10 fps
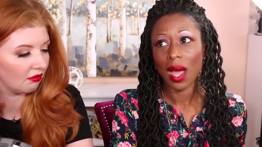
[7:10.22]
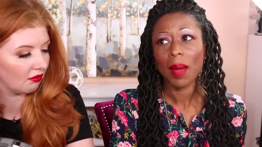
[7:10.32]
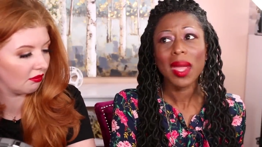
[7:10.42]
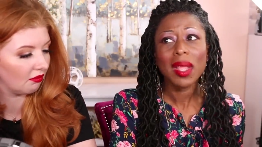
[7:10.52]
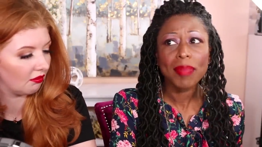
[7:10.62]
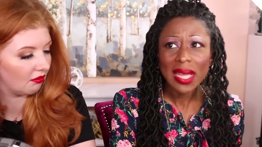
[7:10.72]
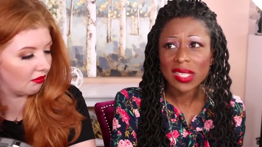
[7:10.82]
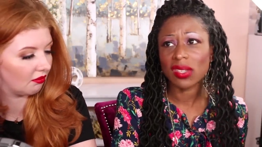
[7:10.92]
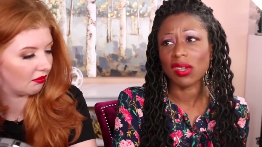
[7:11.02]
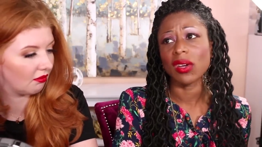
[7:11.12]
Speaker 1: I mean, based
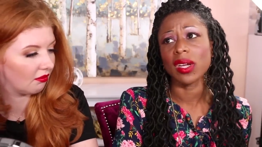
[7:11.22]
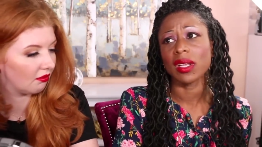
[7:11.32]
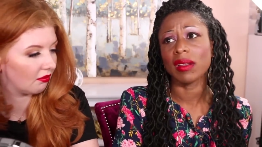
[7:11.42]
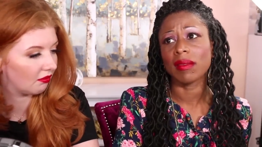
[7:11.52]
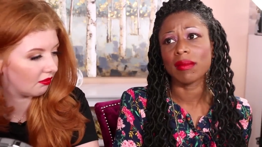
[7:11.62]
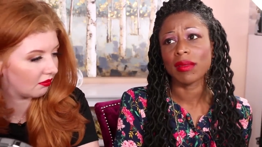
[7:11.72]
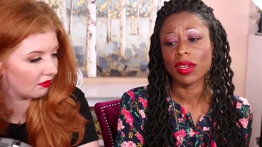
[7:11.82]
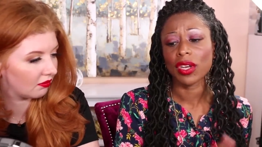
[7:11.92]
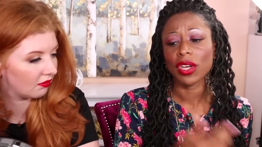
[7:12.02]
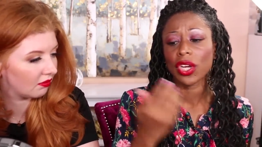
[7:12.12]
on
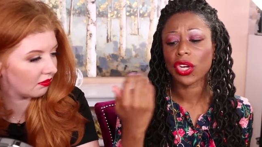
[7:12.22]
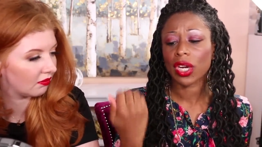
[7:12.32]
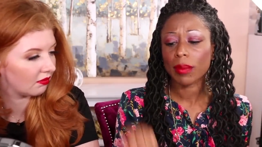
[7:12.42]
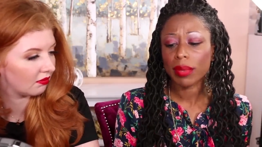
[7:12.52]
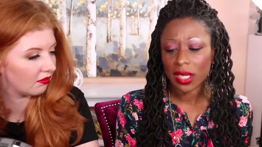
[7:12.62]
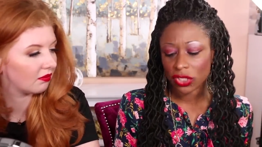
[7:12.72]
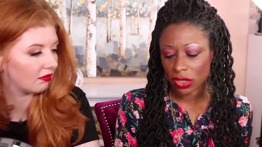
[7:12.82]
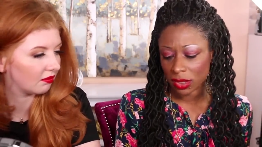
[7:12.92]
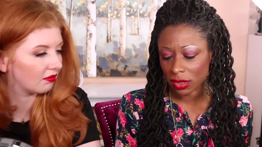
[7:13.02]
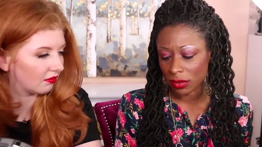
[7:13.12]
your
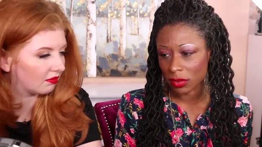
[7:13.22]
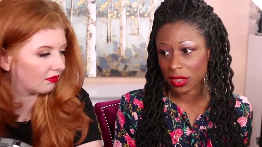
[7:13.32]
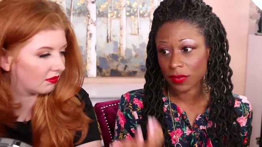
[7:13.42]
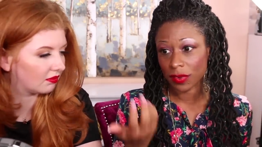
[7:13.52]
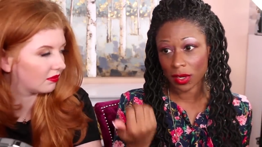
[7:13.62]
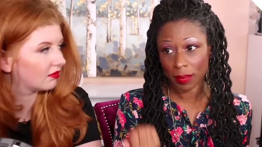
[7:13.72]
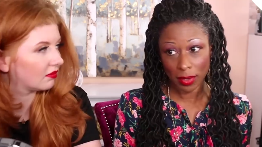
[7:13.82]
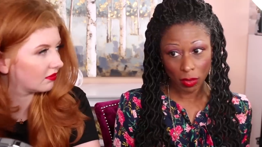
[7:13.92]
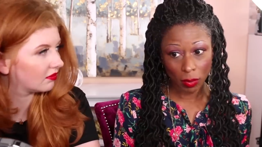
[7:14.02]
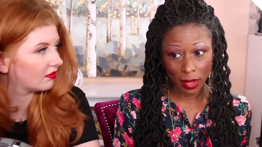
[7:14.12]
complexion, which is very
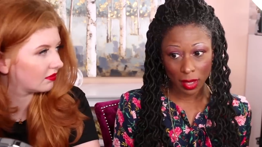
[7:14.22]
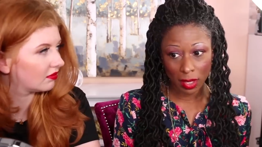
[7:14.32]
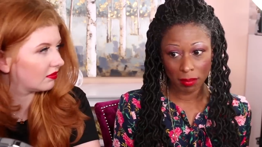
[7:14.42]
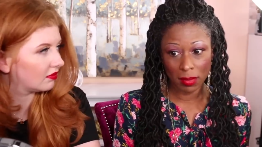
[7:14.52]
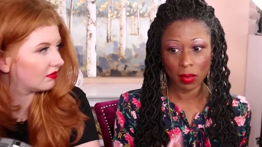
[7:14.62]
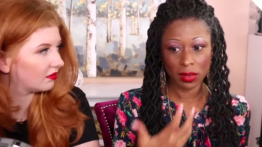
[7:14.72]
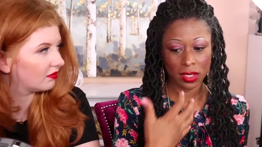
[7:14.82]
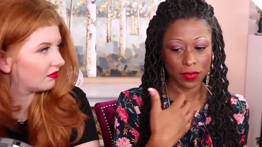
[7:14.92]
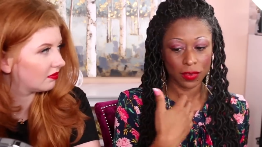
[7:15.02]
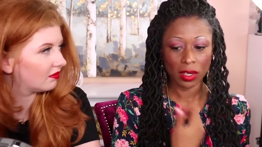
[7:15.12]
pale white, and me, which is
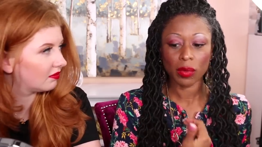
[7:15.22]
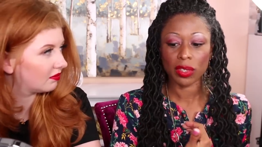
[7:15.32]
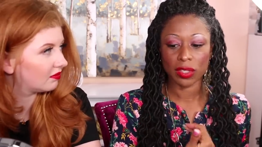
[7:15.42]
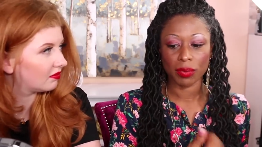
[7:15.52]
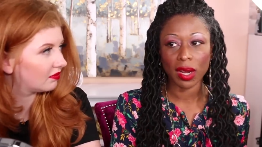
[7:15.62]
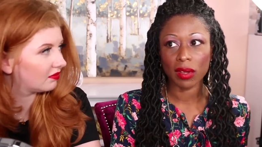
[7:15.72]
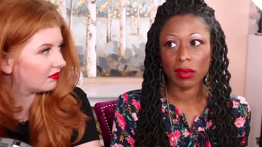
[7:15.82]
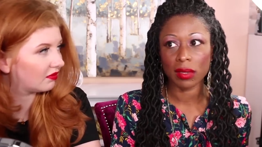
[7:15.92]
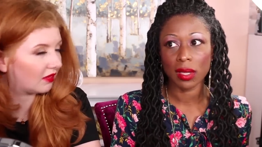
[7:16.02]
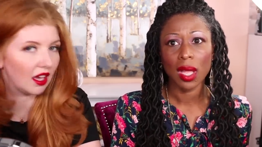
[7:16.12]
very rich
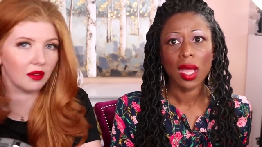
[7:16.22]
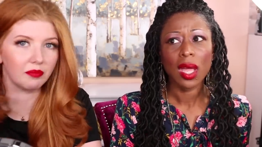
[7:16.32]
brown. Yeah.